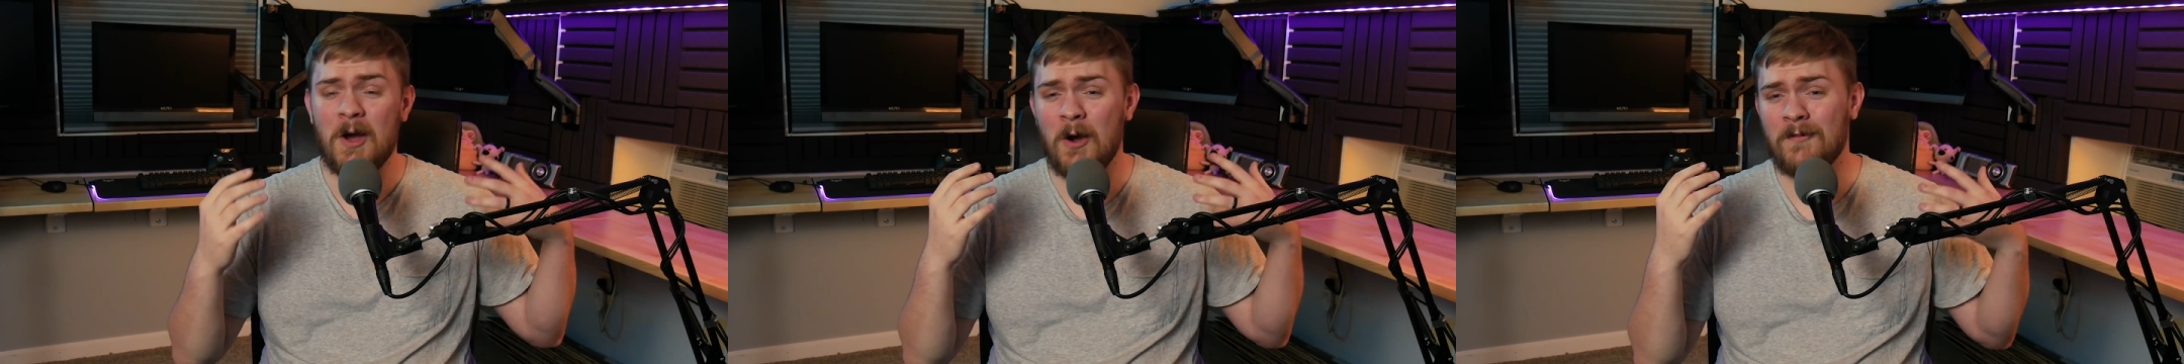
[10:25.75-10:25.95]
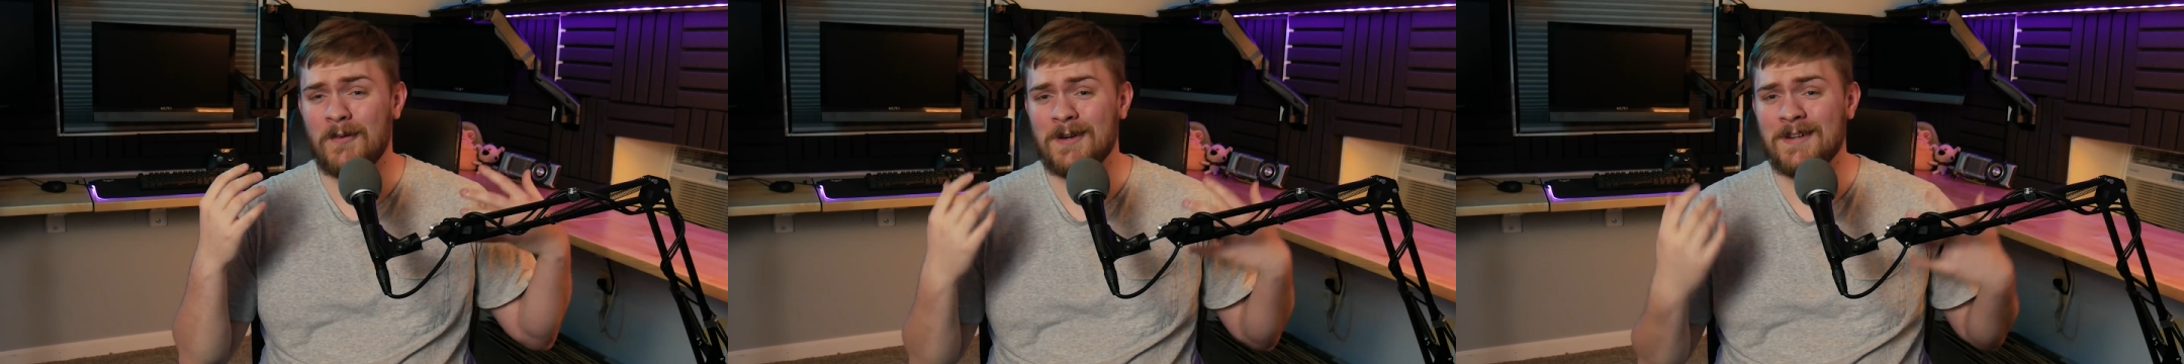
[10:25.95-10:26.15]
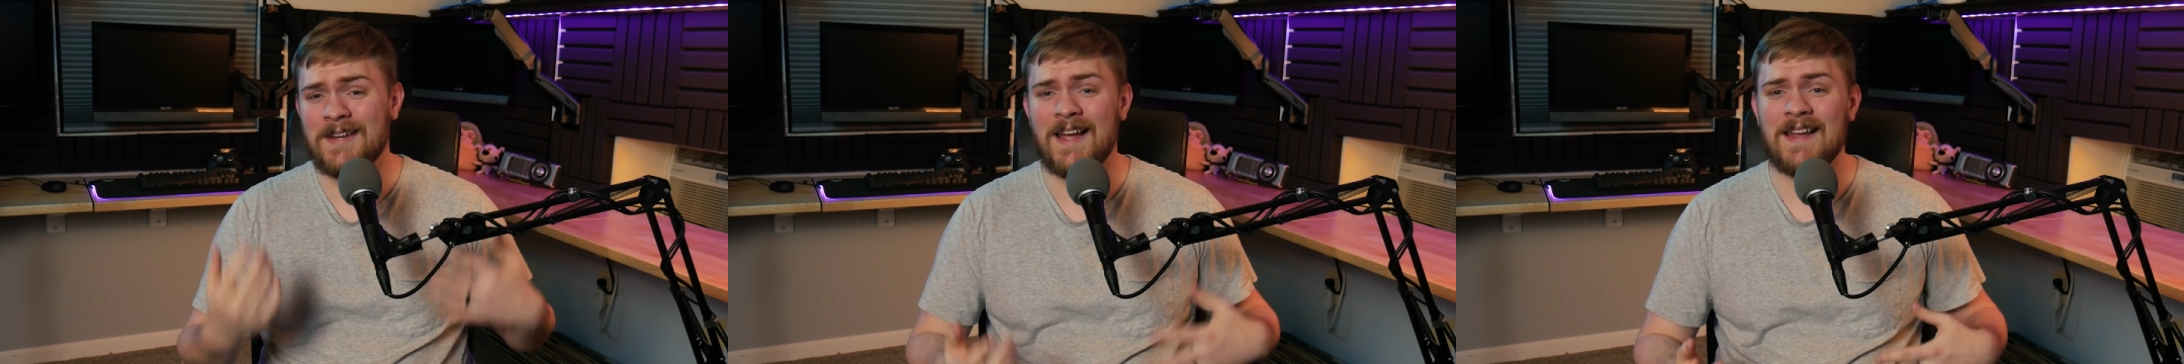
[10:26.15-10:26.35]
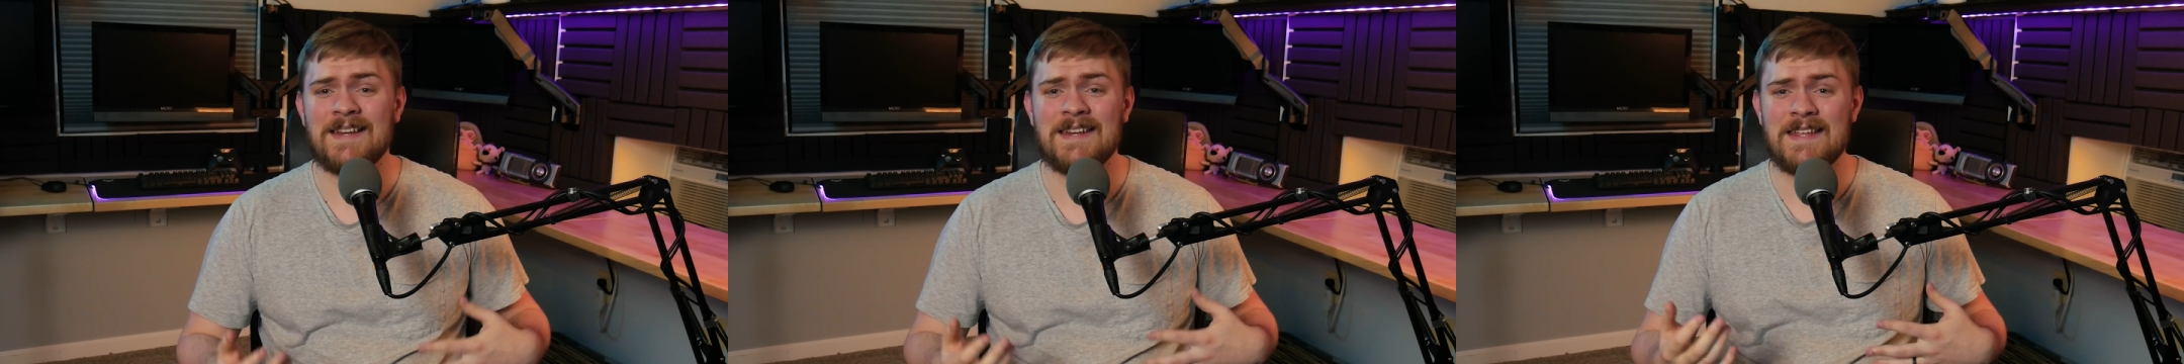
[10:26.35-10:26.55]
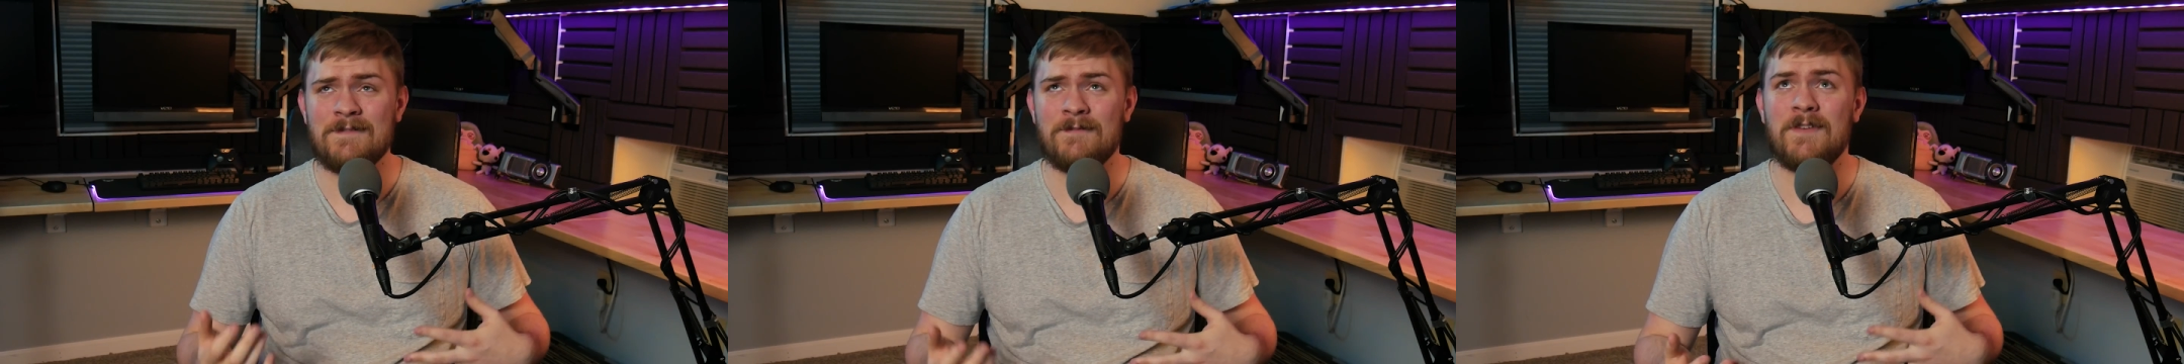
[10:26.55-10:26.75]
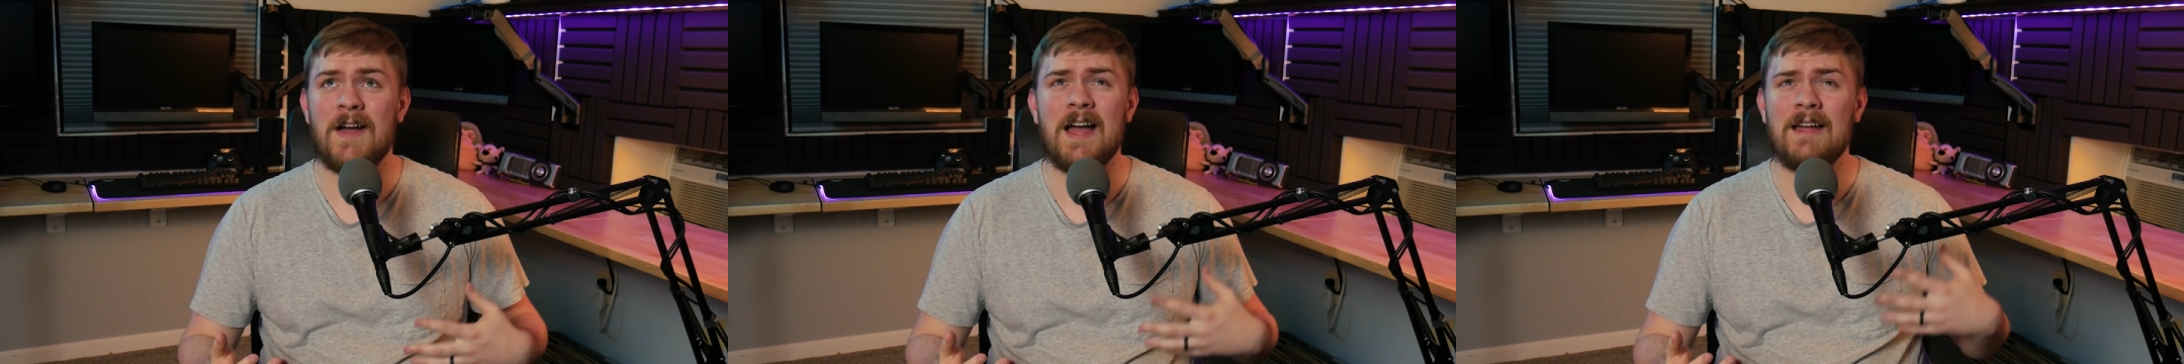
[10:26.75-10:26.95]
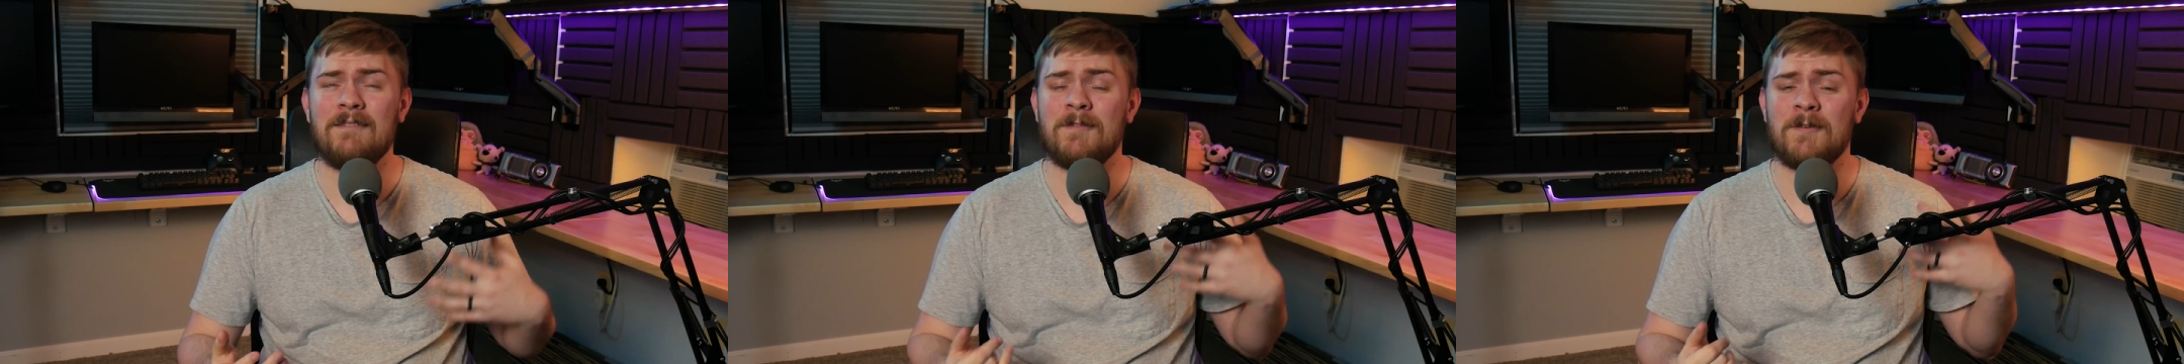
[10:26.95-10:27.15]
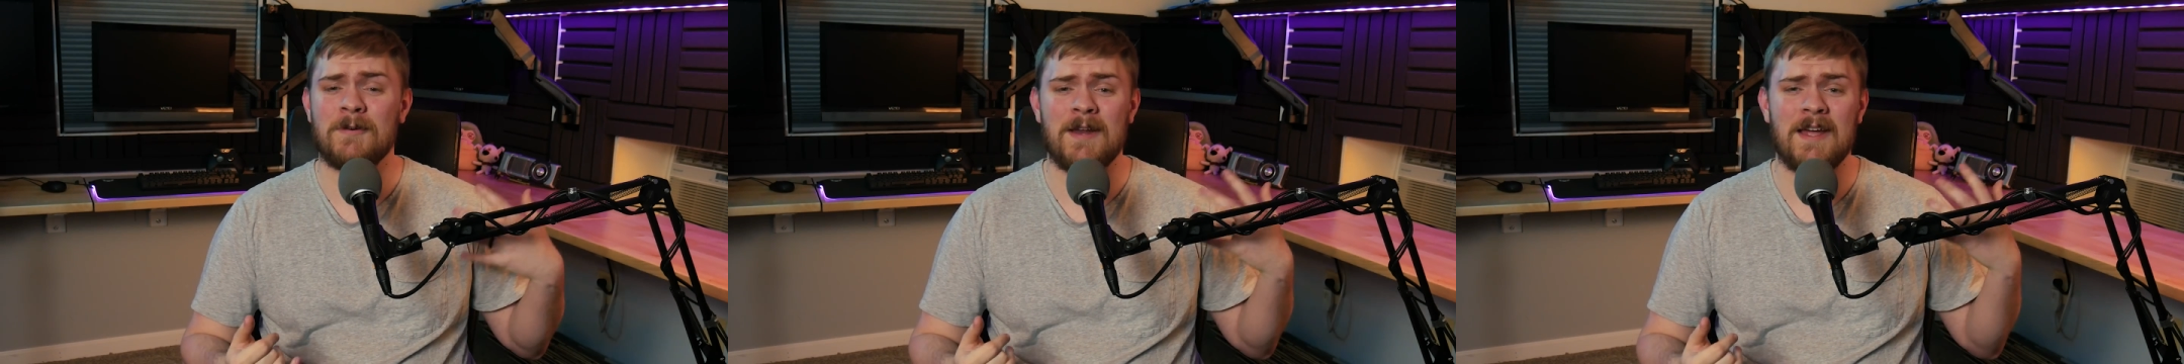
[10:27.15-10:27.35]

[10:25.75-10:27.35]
over 95 or